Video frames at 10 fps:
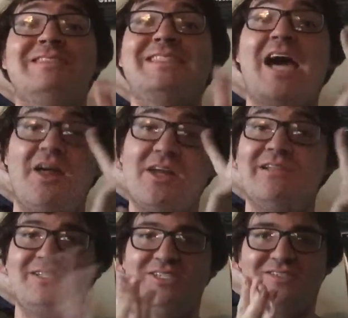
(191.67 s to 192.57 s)
telling you all
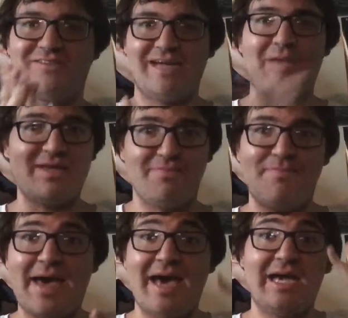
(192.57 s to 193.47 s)
the story, I'm looking
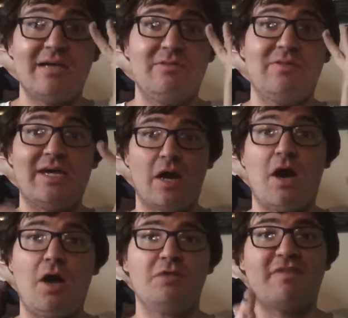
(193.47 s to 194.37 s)
back, like,
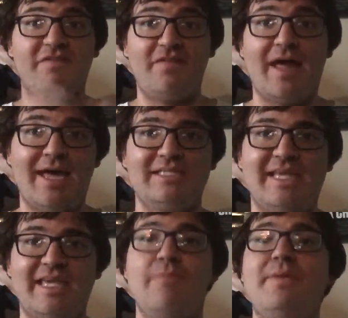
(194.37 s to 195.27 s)
all the red flags,
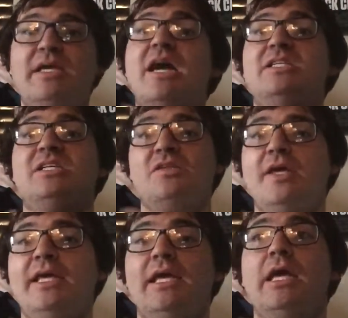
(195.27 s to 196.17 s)
like, him being constantly
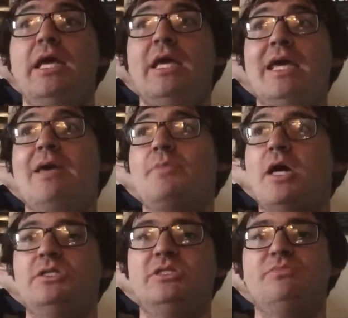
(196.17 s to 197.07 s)
clingy, him
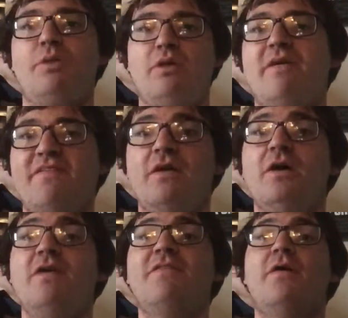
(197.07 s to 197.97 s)
constantly blowing my
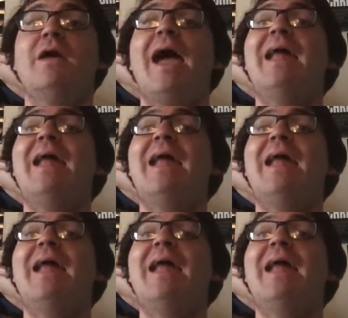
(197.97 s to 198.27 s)
phone.